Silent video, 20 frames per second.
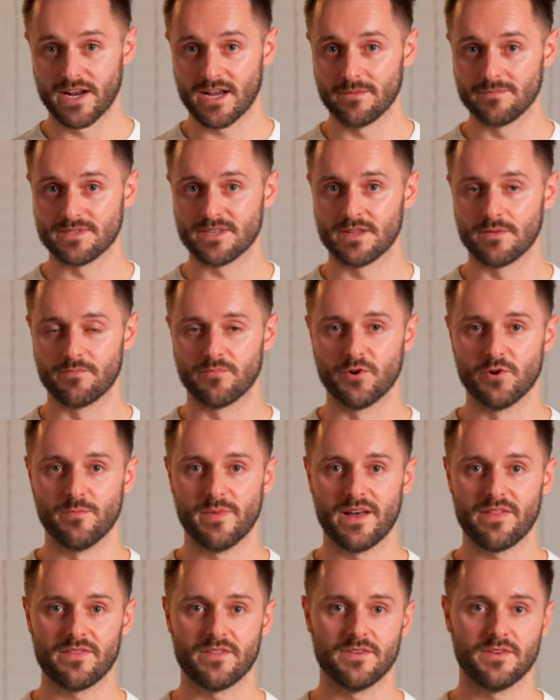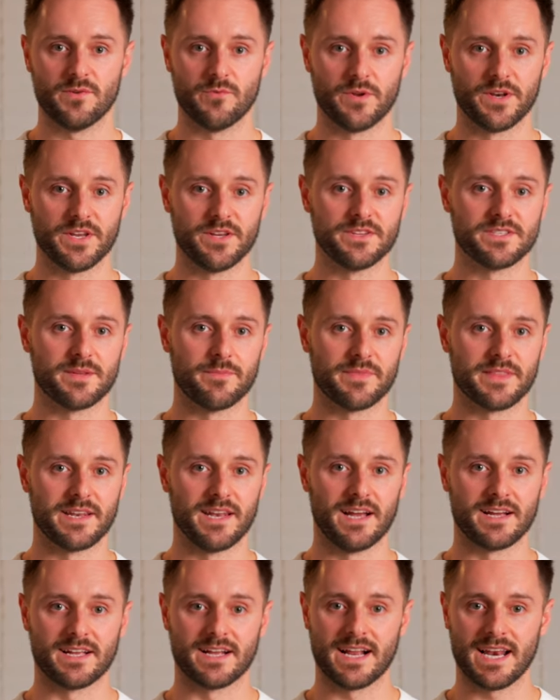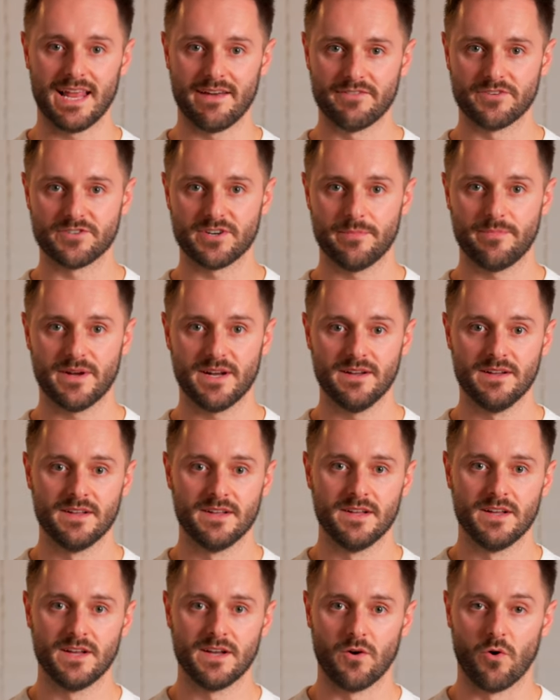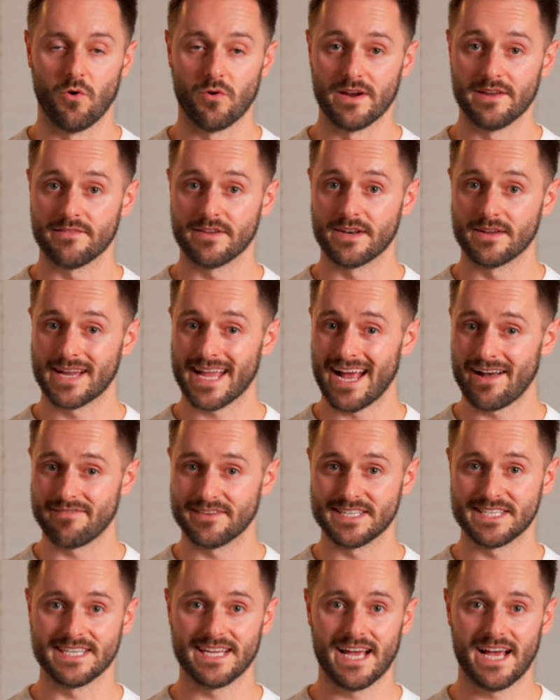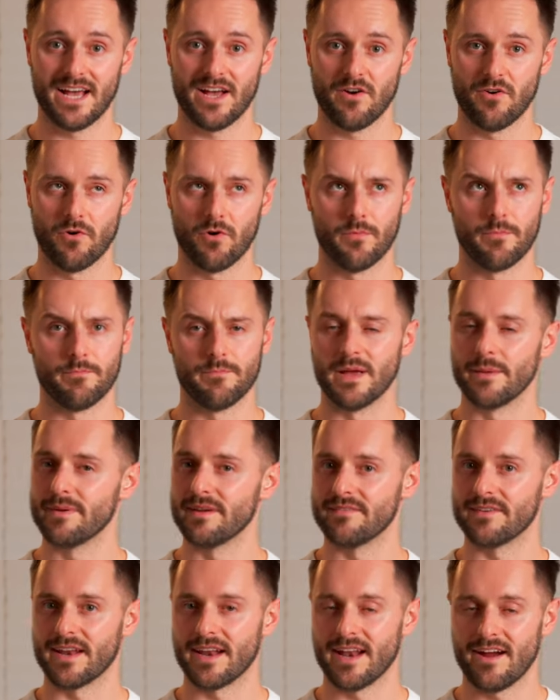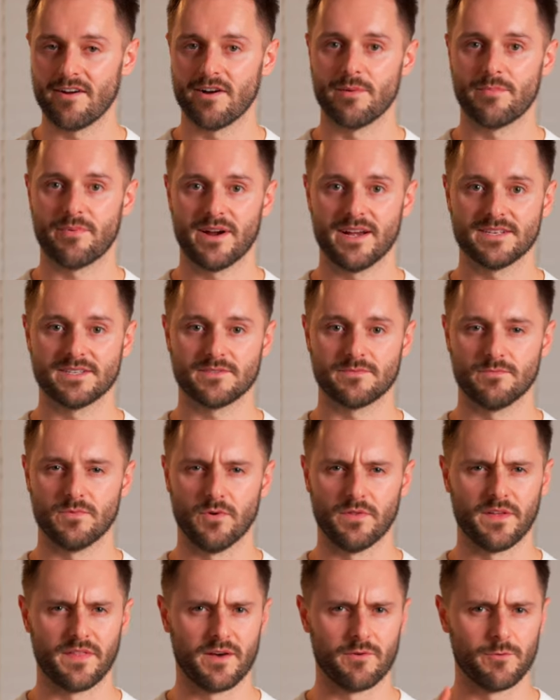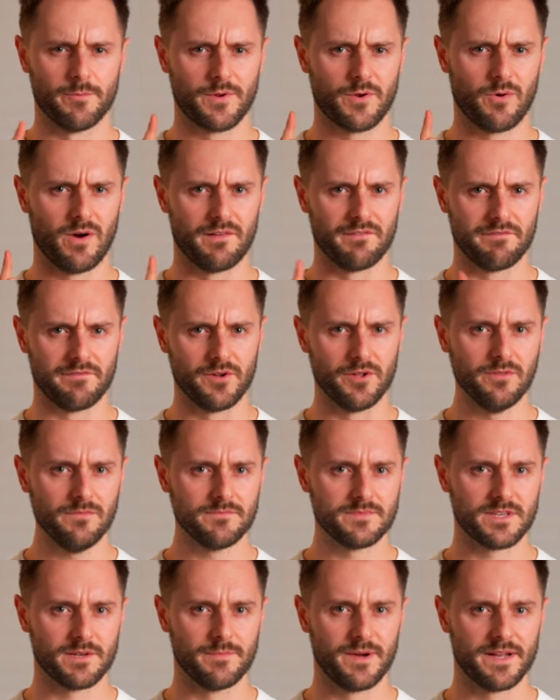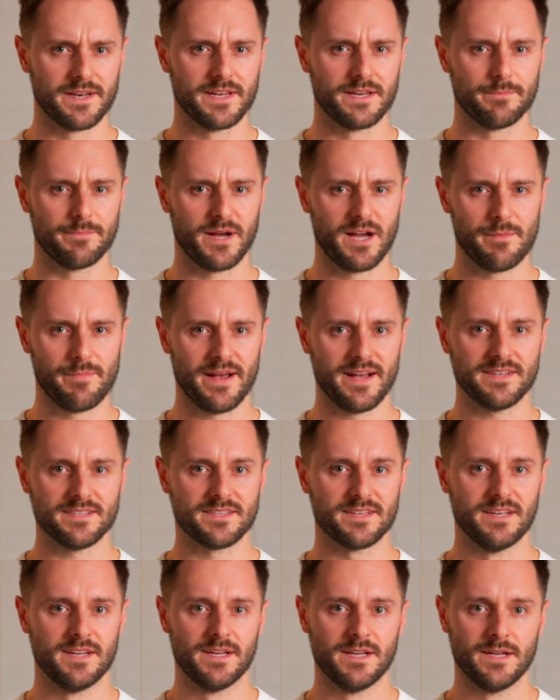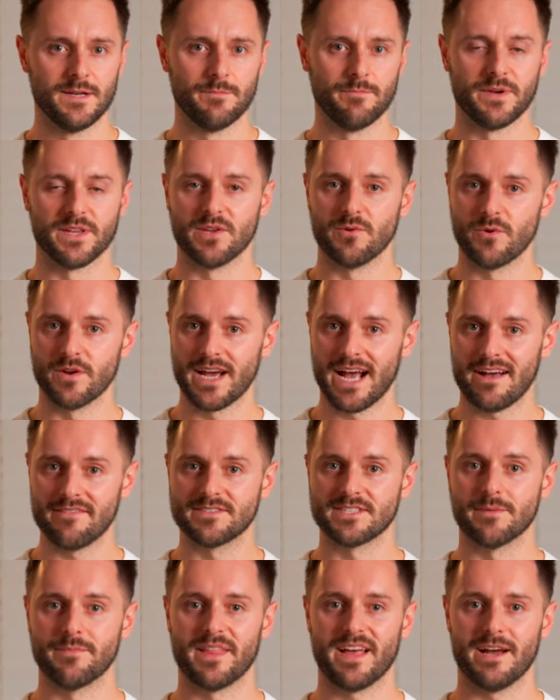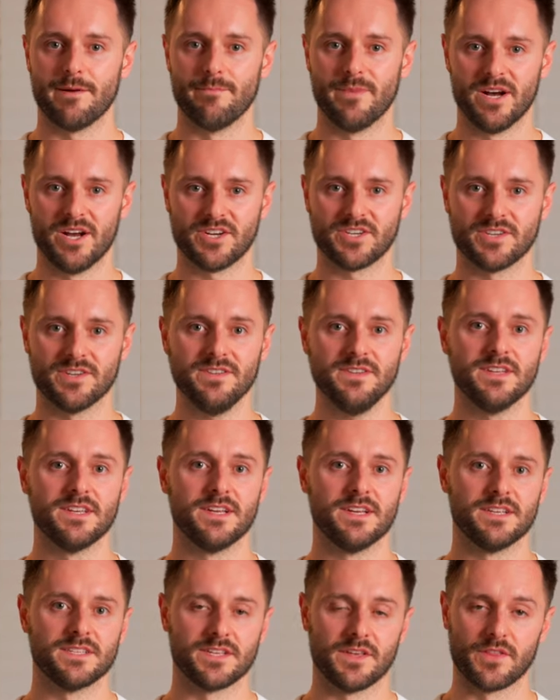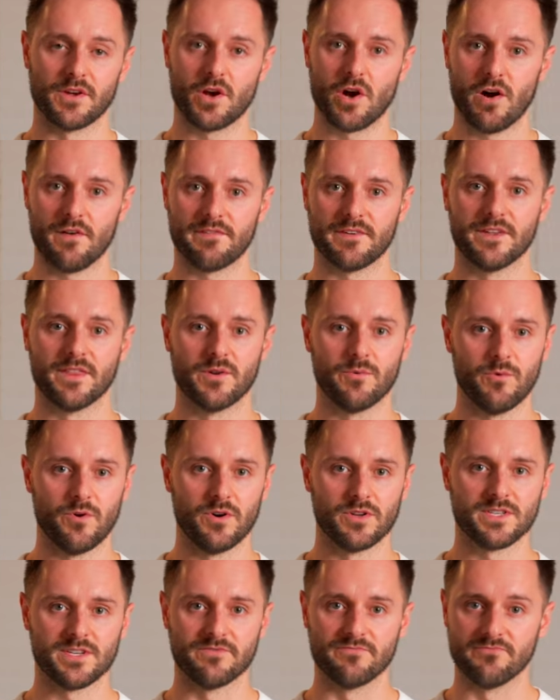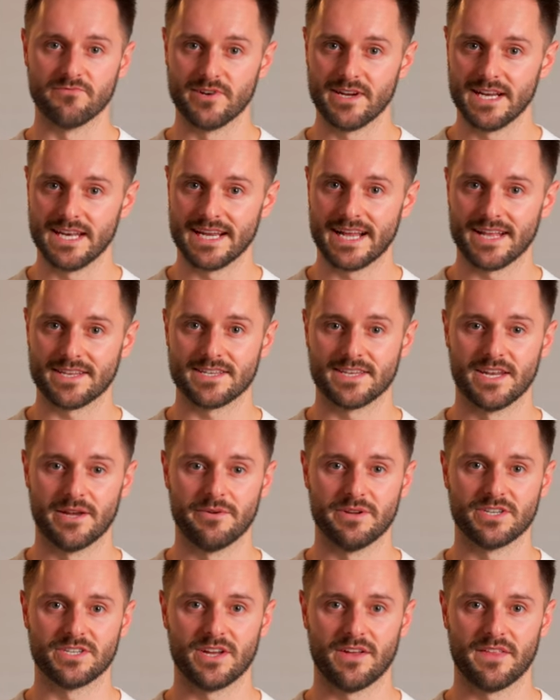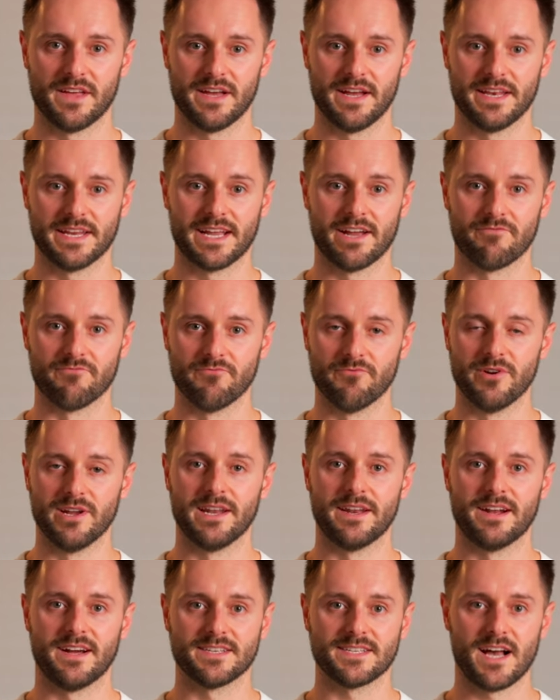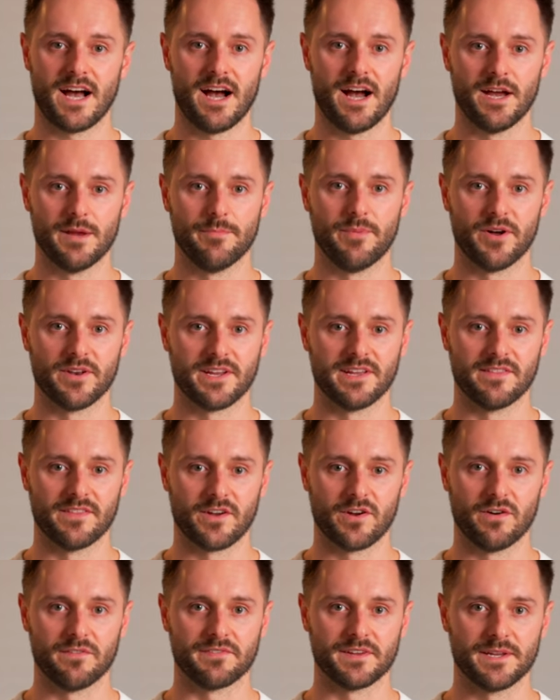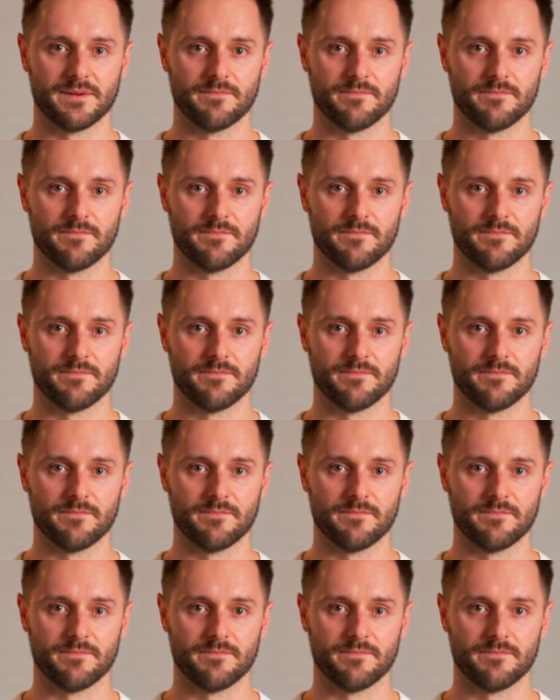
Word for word: it comes to the brew method, you want to use something like a clever dripper or even a cafetiere or maybe even an AeroPress, although that will be quite full, so you might need a bypass. But you want to have some of that immersion so the coffee and the water really get to know each other and you get really nice high body in the coffee.